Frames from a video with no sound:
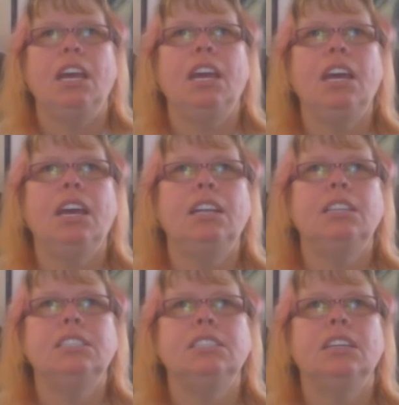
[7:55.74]

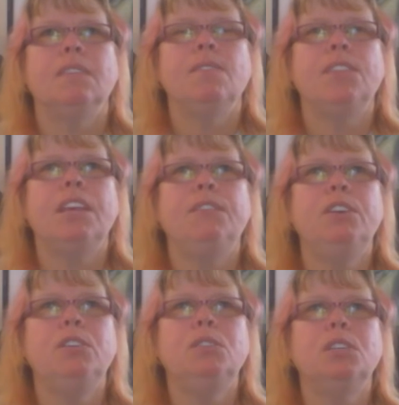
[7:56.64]
And if
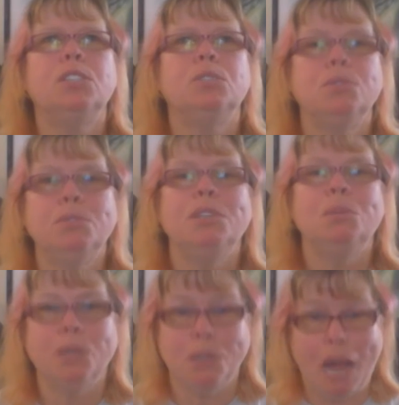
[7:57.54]
you are truly
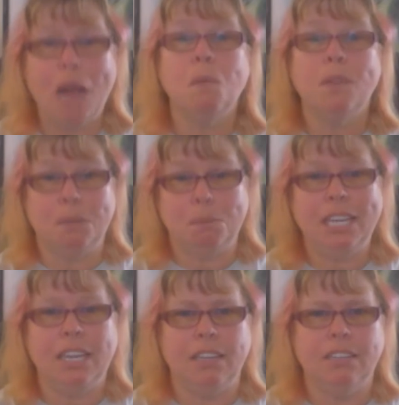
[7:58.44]
where I want to
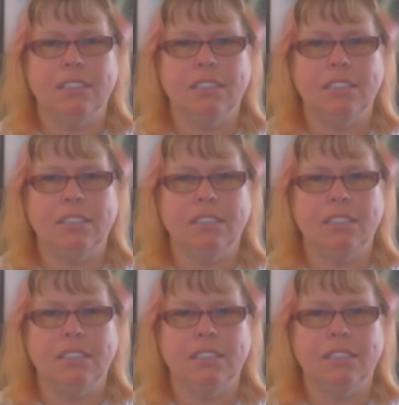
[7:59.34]
be,